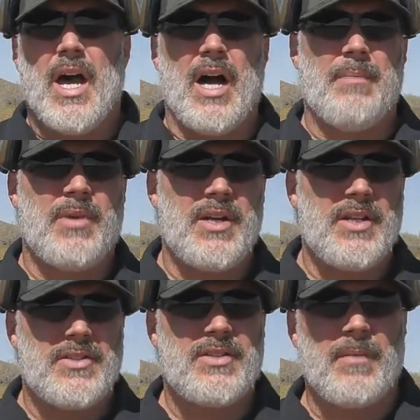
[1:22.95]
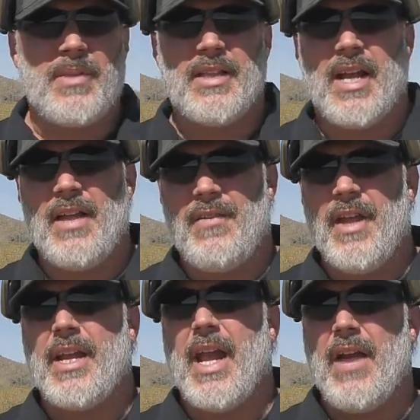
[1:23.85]
But it is something that I
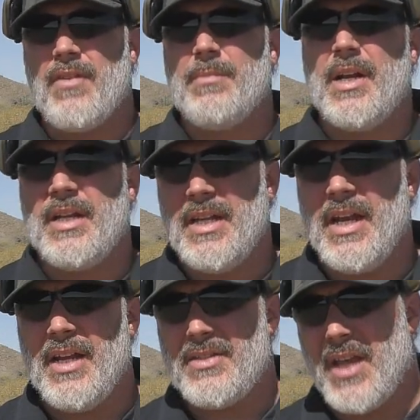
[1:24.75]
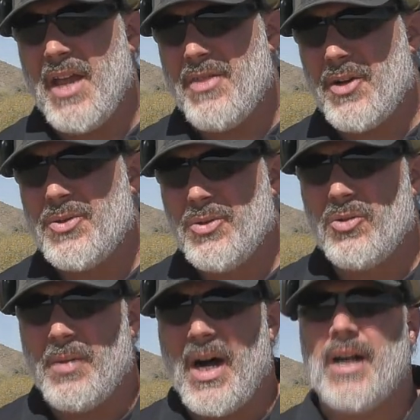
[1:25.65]
think everybody needs in their
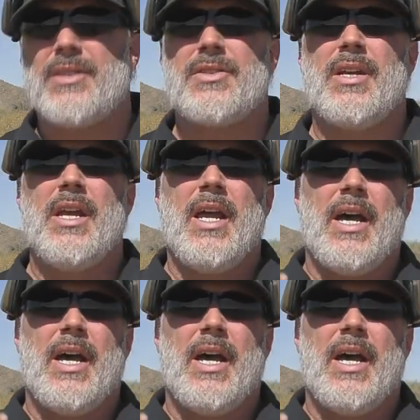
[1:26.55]
toolbox,